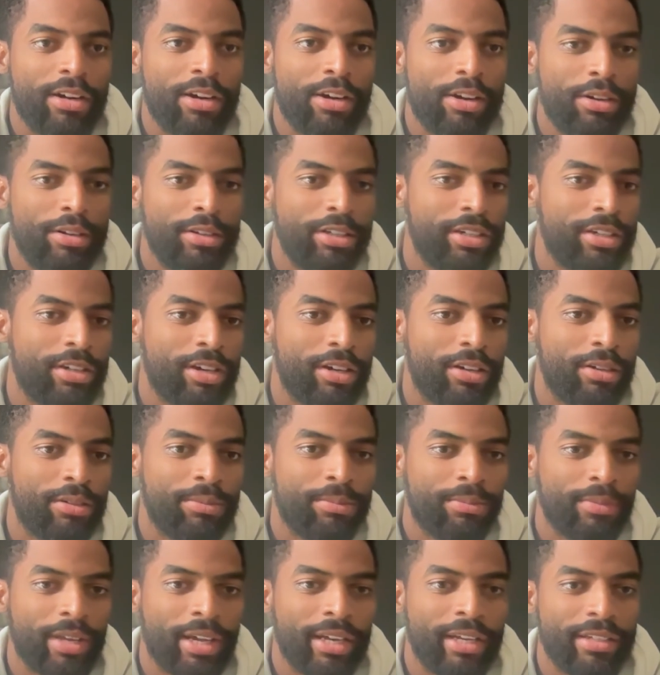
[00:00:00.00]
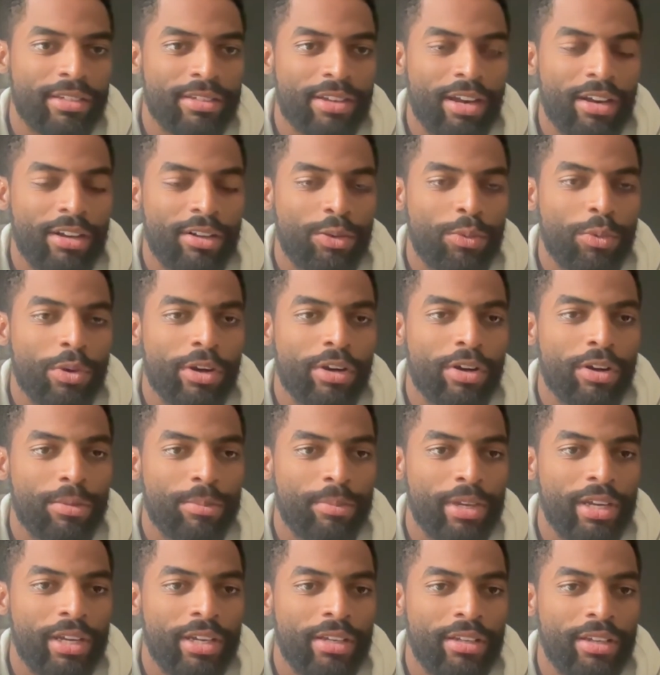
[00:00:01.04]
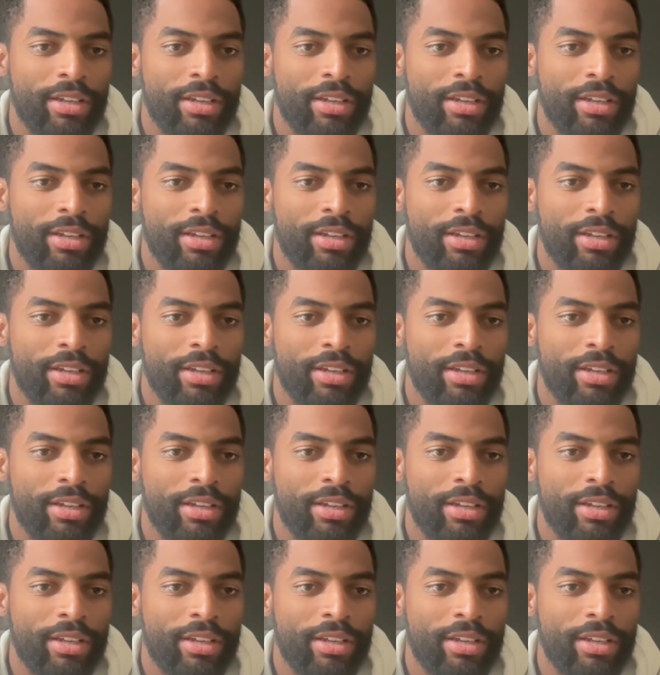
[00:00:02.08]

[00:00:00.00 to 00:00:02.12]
oh, like it's not going to work on me.